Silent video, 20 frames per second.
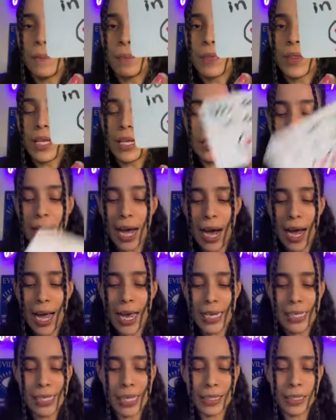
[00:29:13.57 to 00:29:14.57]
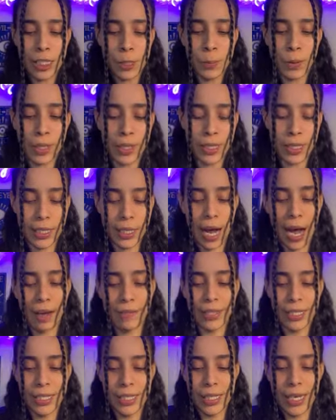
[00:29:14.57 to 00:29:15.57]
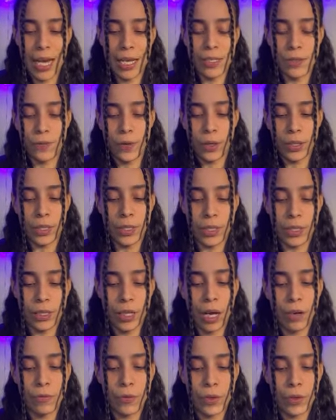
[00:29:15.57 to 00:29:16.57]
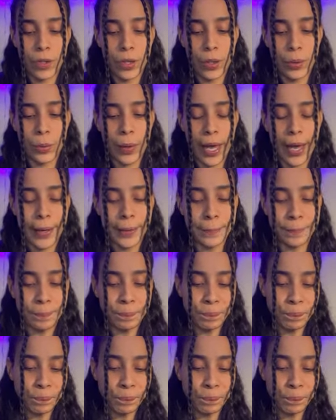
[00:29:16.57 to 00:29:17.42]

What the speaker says: these eyes. Like, this person obviously has fallen in love with you. And